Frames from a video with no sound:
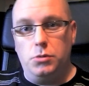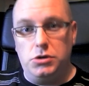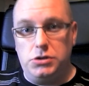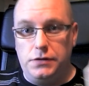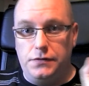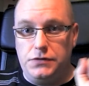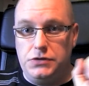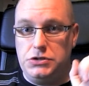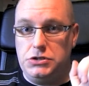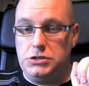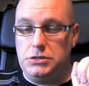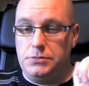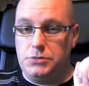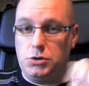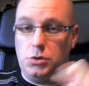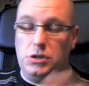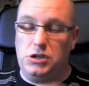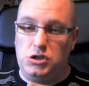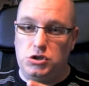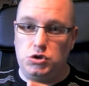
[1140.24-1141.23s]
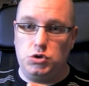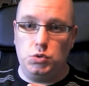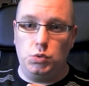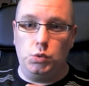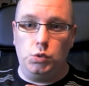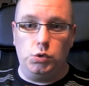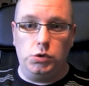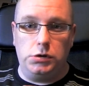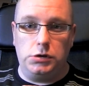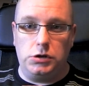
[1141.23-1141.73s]
which I've subsequently
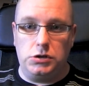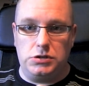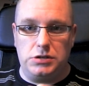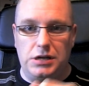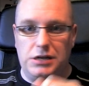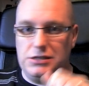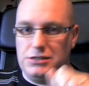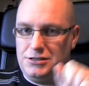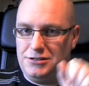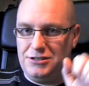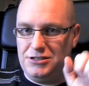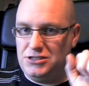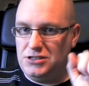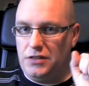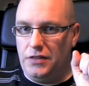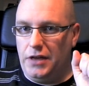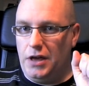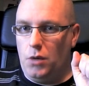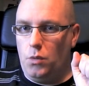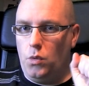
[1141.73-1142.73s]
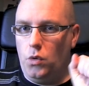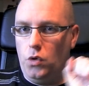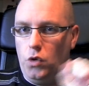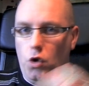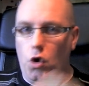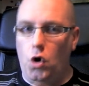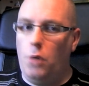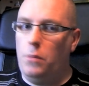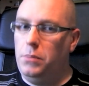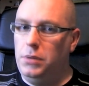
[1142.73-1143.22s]
sold because that's just something I will
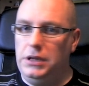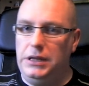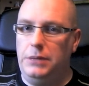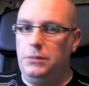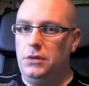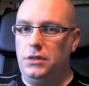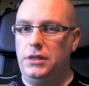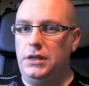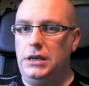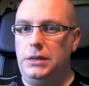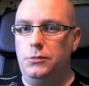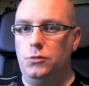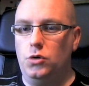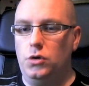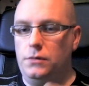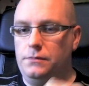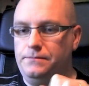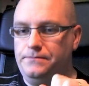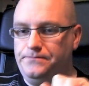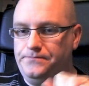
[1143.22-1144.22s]
not play with anymore.